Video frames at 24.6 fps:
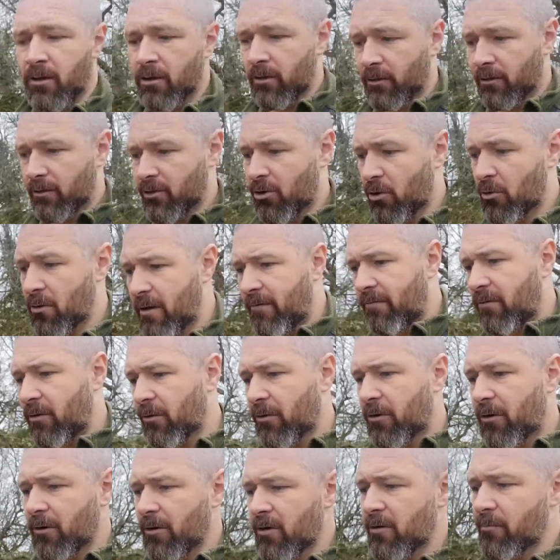And you go and have a
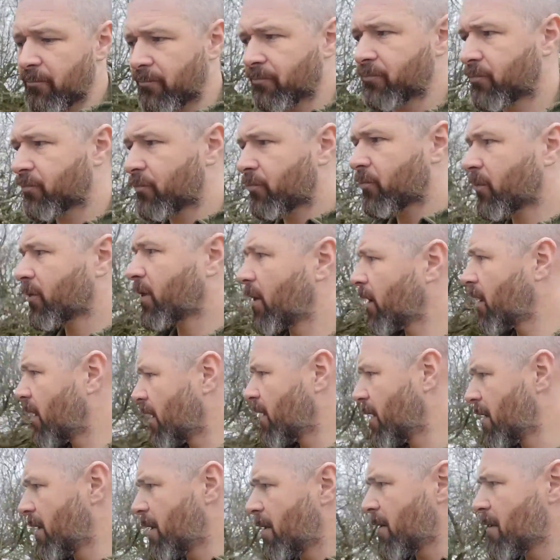look at them.
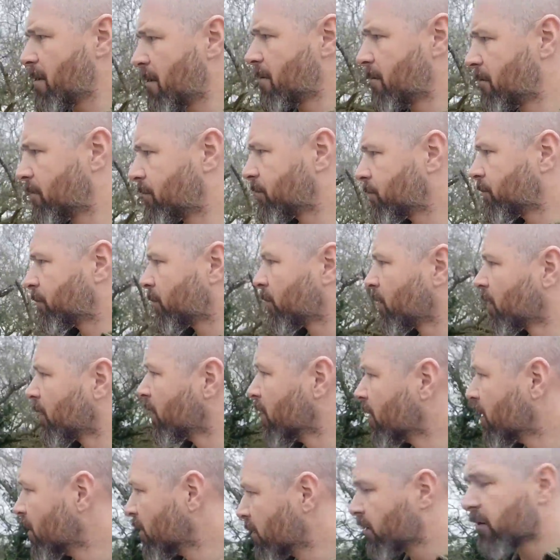Uh,
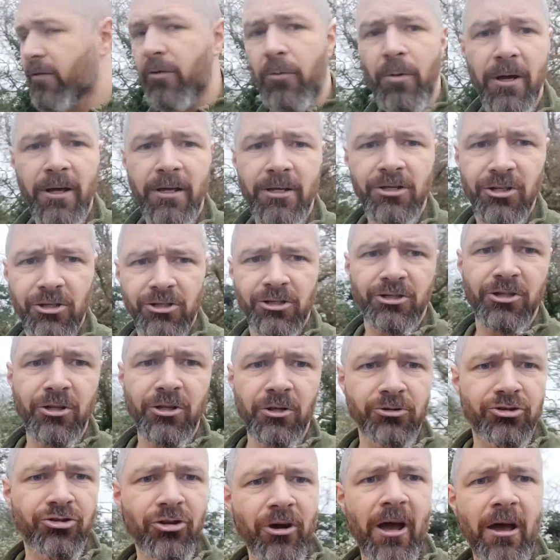the other way is just, you
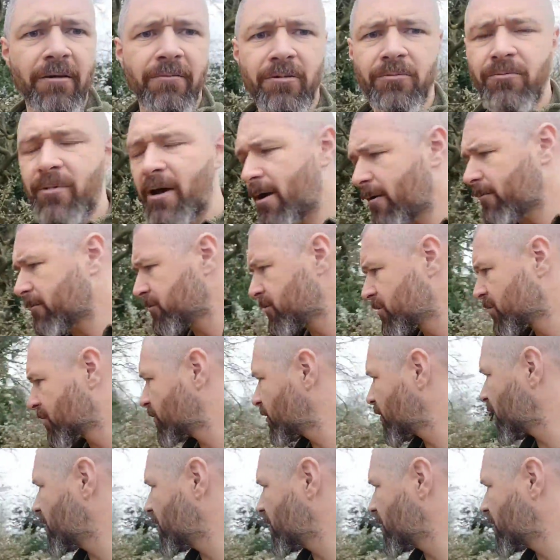know, driving round. Uh,